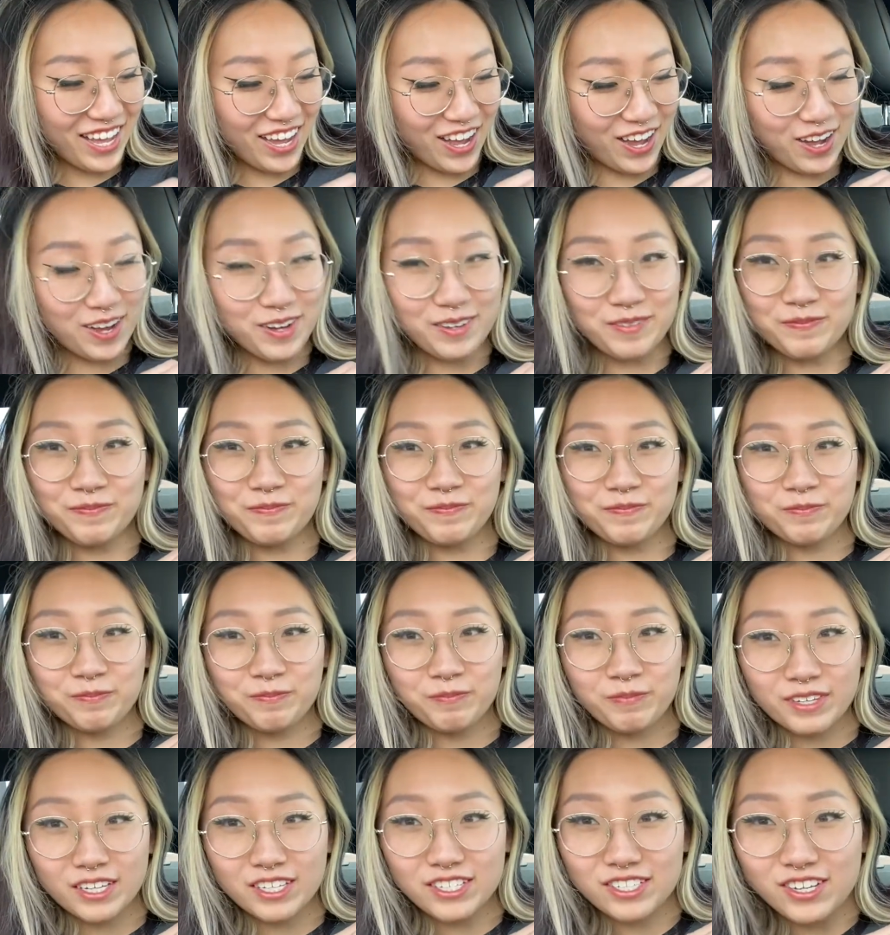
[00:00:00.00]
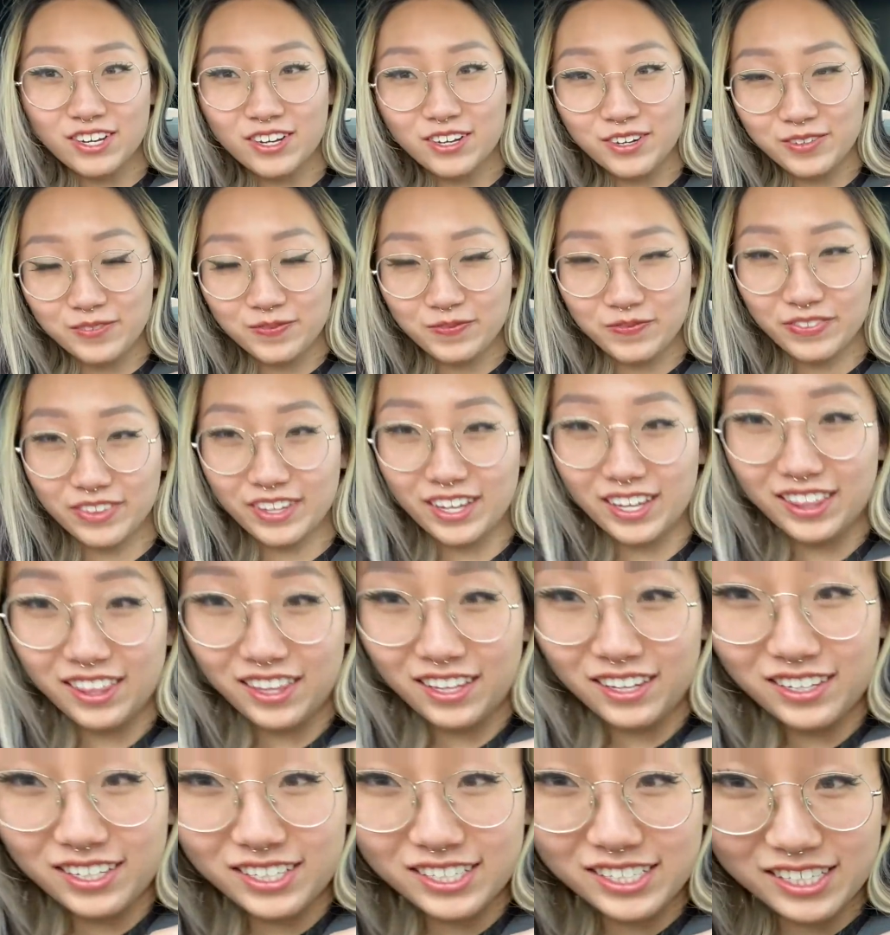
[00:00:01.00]
um, so it
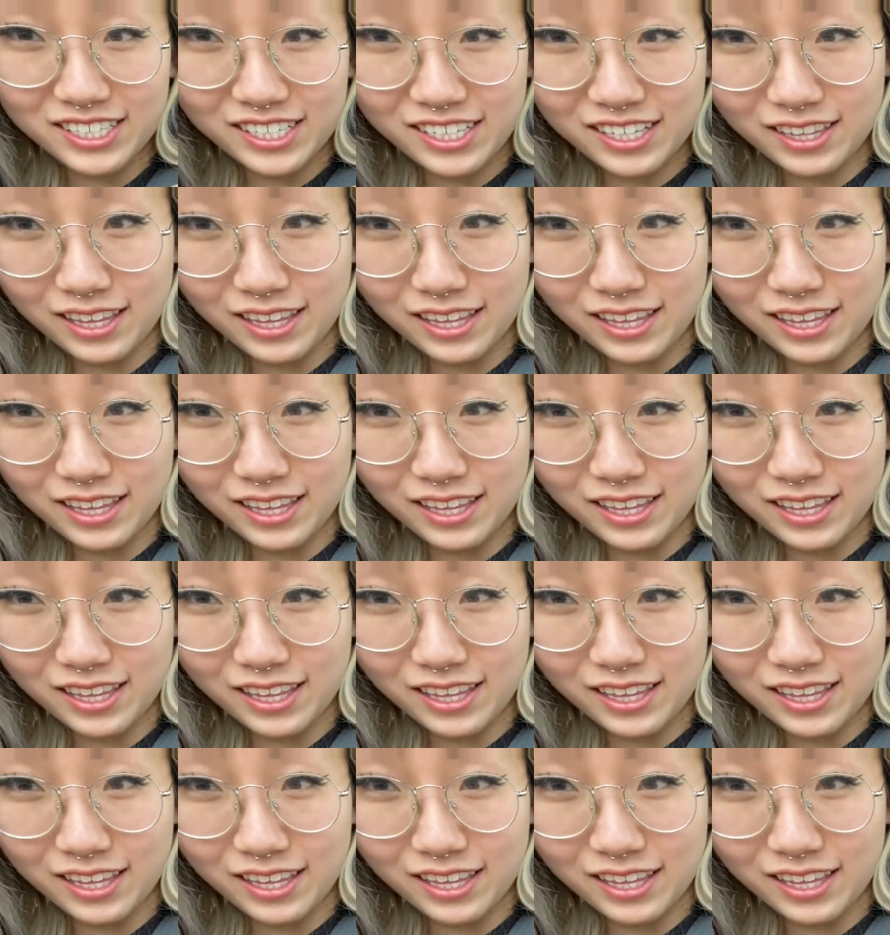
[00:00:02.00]
looks